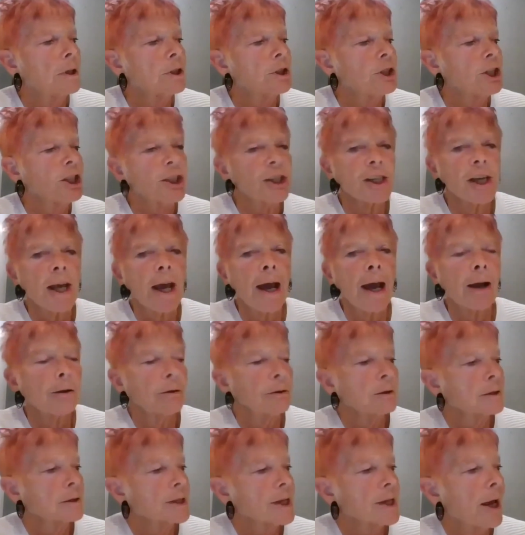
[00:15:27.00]
She
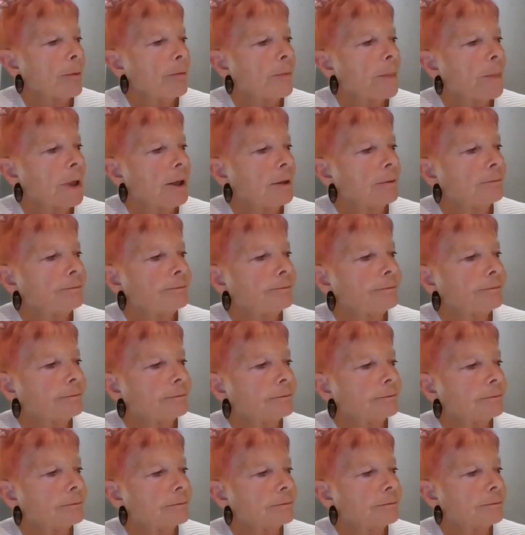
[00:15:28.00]
scowls at me,
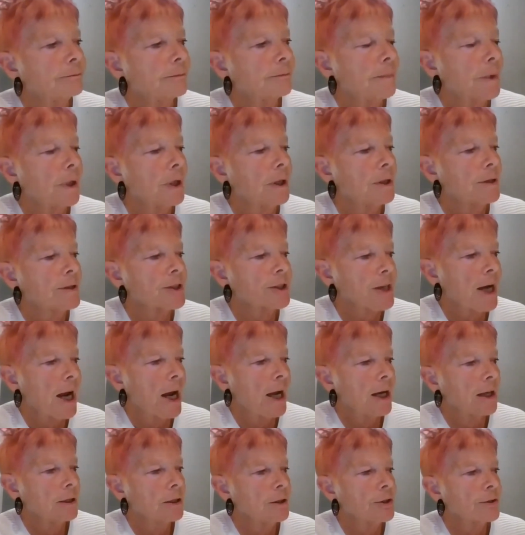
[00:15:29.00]

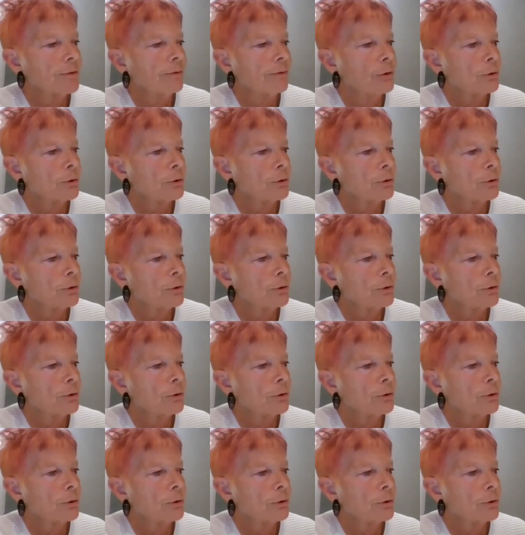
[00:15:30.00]
stands